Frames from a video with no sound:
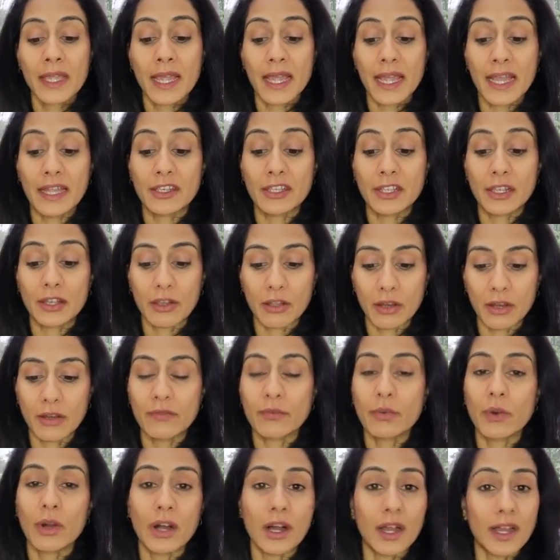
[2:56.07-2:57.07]
And a lot
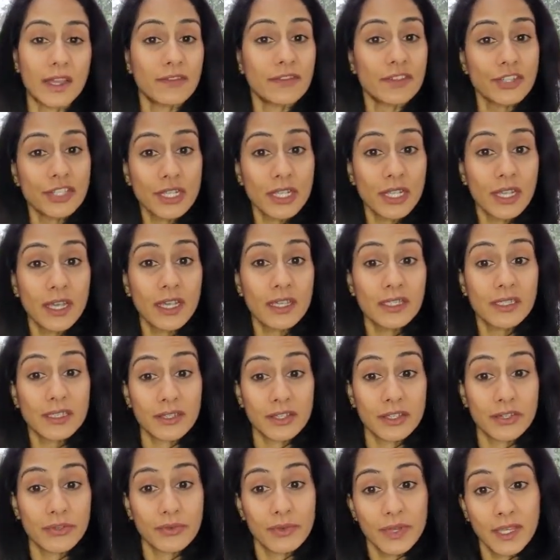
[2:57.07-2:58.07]
of what I visualized,
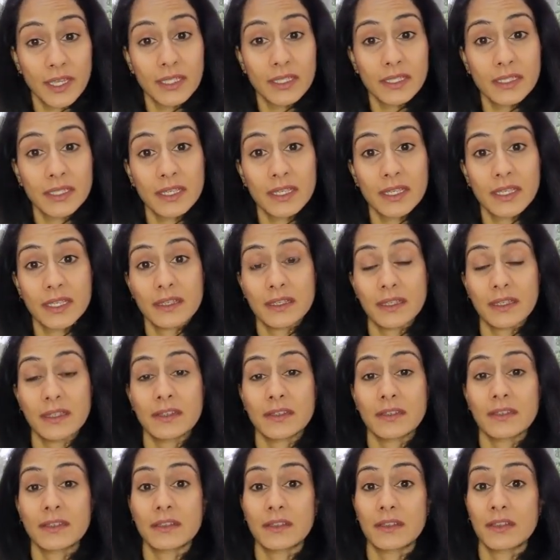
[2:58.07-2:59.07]
I created,
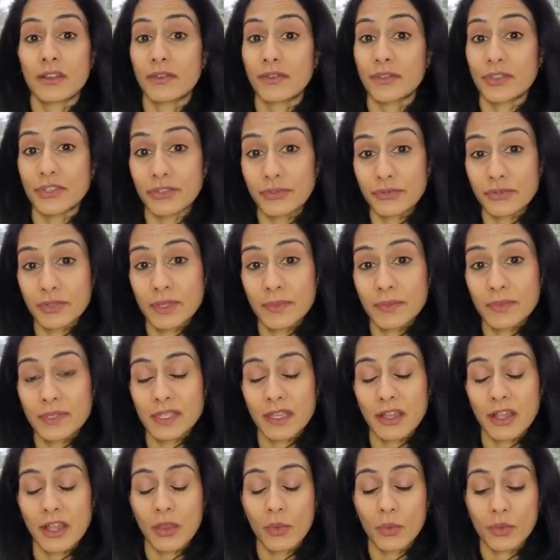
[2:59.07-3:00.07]
and a lot of the dreams
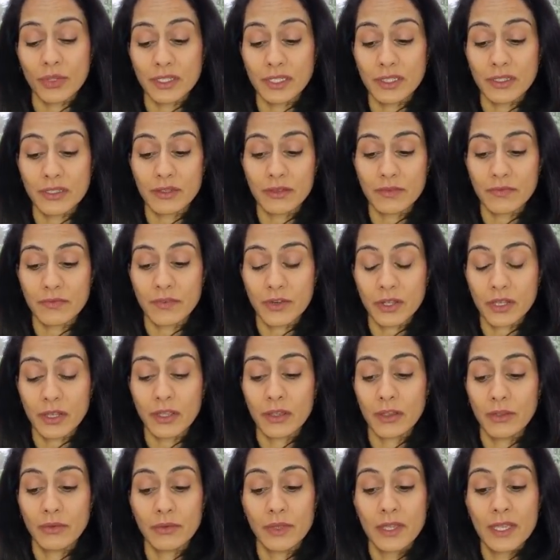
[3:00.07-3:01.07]
that I wanted to
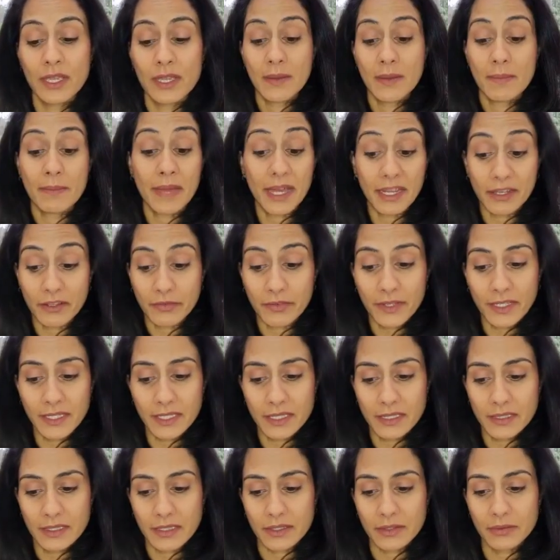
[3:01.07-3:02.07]
follow
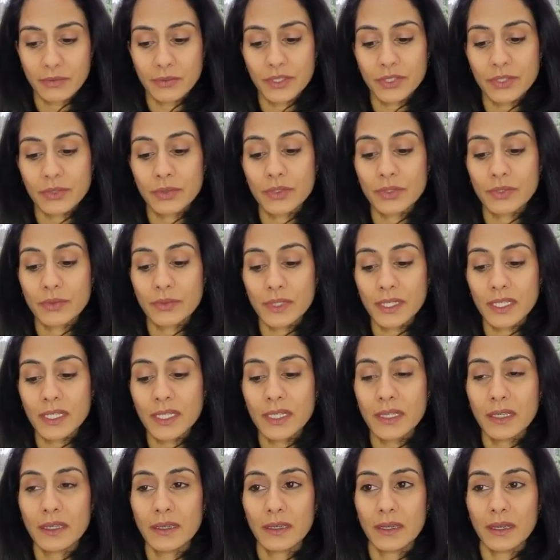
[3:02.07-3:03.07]
manifested, which was
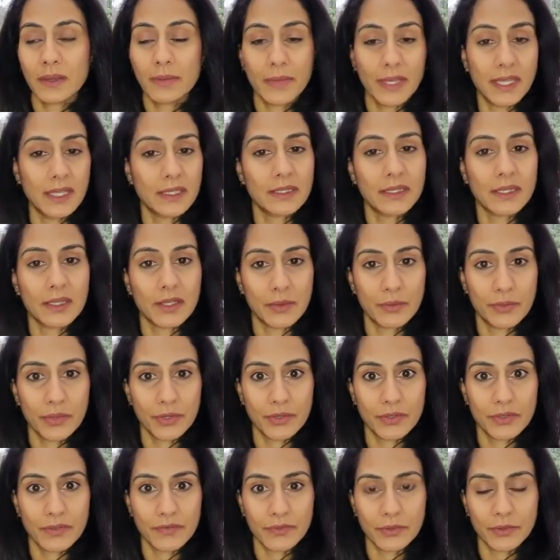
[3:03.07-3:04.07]
really amazing and
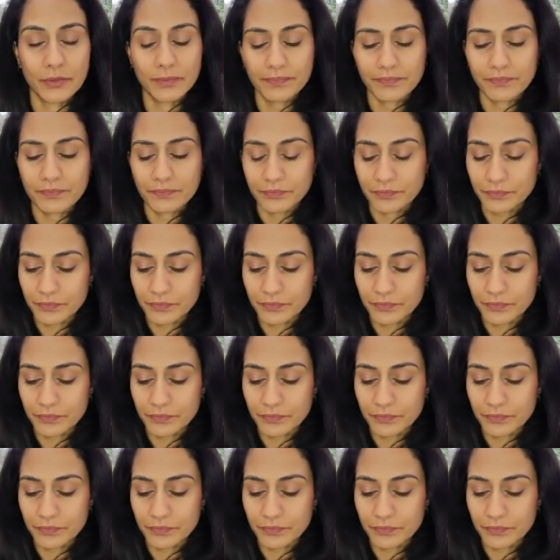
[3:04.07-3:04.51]
beautiful.